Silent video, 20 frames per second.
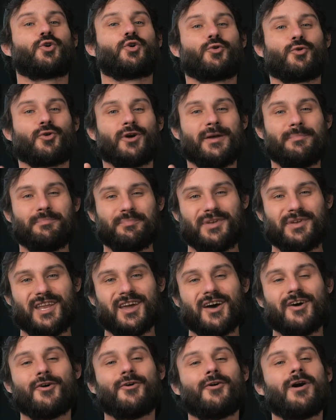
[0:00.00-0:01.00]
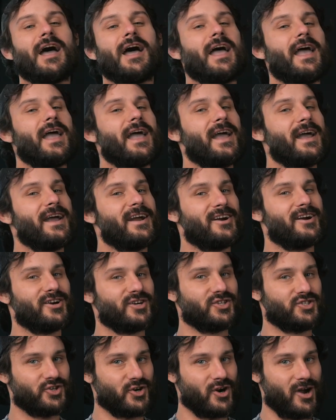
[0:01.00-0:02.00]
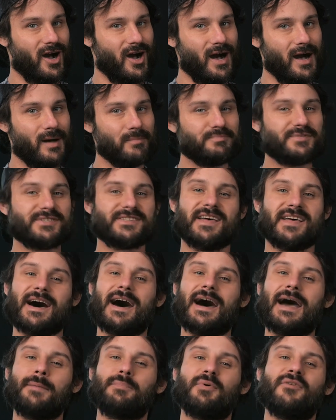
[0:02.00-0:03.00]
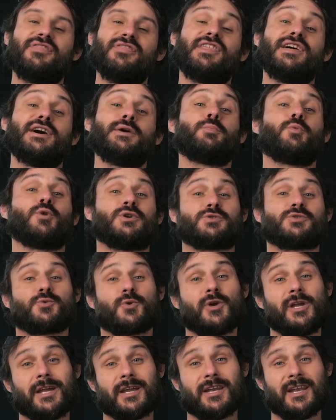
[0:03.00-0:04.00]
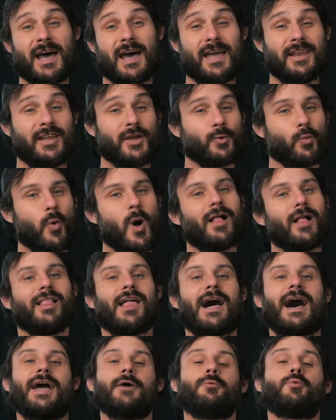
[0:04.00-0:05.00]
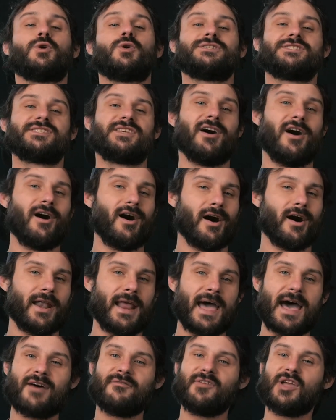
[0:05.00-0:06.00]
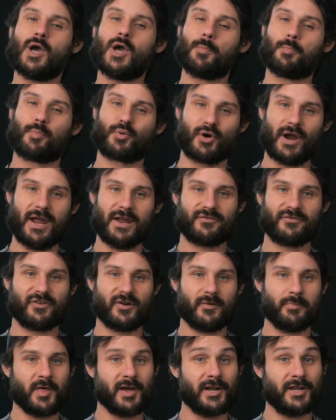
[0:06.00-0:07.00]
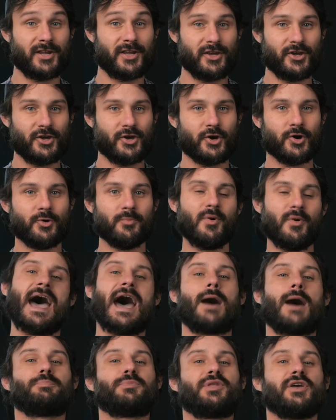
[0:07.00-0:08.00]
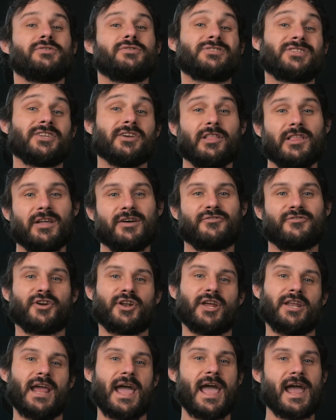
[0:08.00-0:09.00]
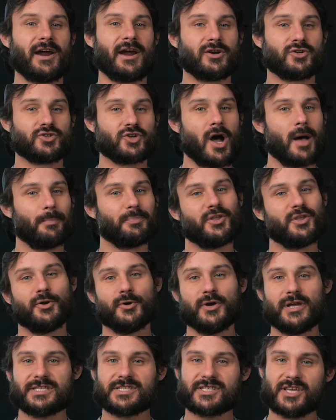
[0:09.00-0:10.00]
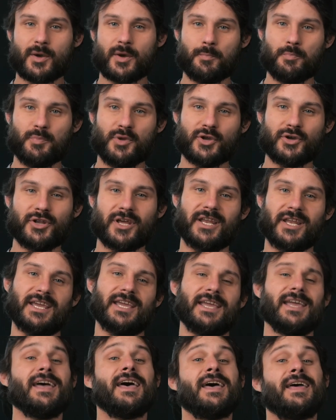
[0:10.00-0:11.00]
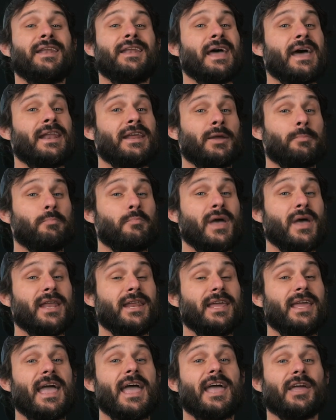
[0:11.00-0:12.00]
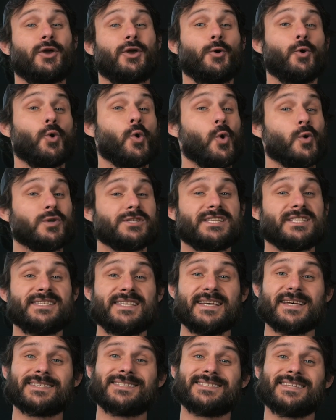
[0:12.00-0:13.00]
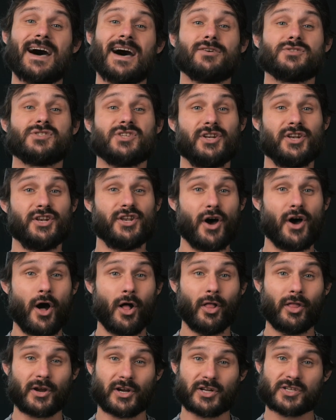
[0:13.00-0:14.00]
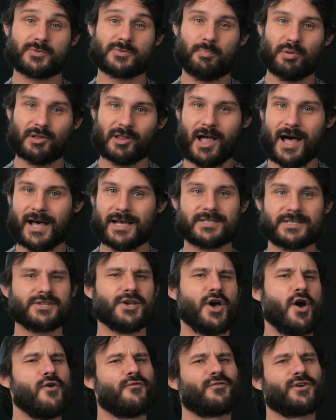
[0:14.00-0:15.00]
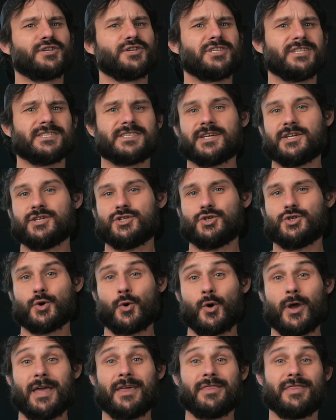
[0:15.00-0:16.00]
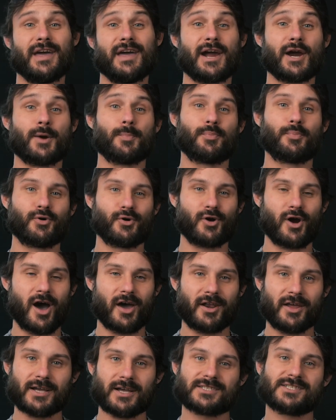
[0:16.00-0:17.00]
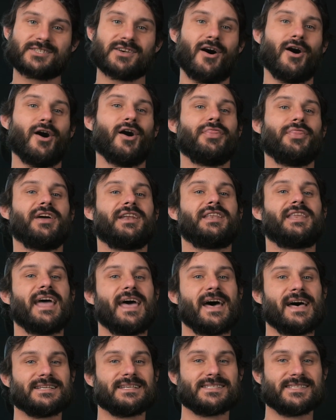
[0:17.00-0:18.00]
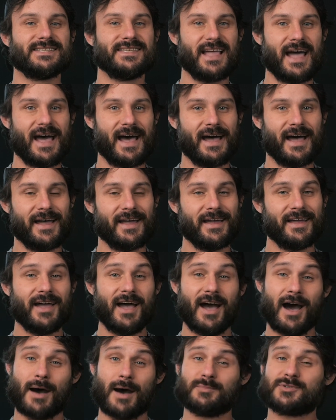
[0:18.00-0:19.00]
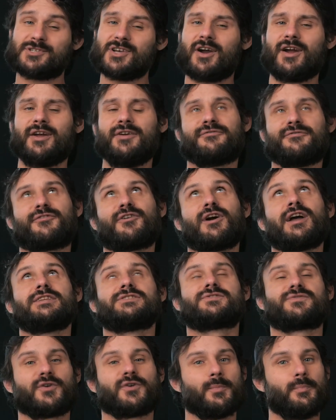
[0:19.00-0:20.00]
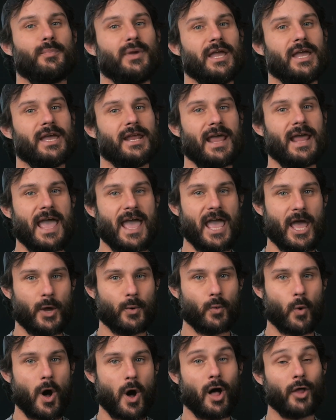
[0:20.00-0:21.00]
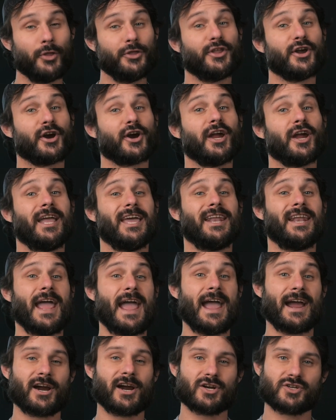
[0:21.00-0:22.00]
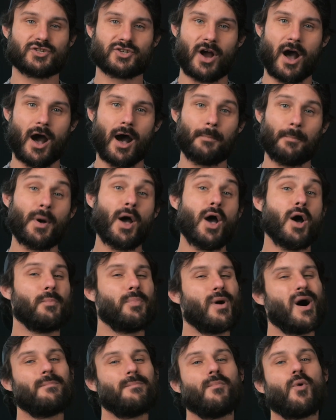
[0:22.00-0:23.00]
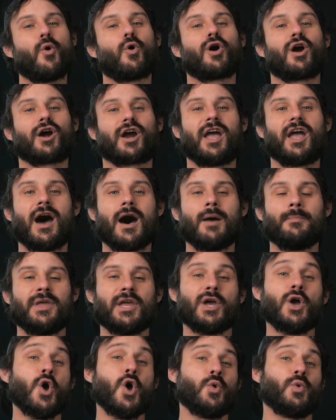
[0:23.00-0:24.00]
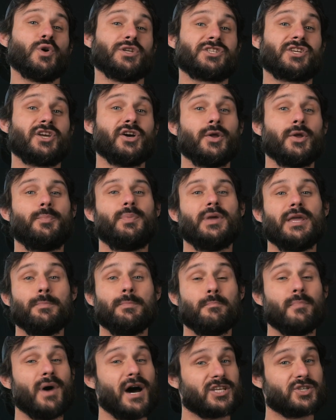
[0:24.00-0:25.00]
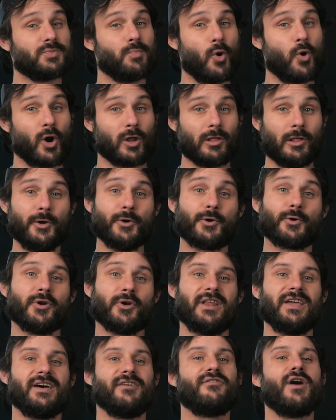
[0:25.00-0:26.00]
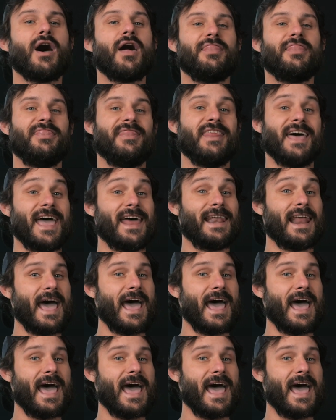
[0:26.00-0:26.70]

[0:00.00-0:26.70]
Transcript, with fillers: crypto airdrops. The hype of them was reignited while I was gone, having a break from the tube. Aptos delivered an airdrop to its community, netting many a cool $6,000 plus for just enjoying their products on the testnet. I'm sorry friends for being AWOL during an airdrop, but more are coming which could be much more lucrative than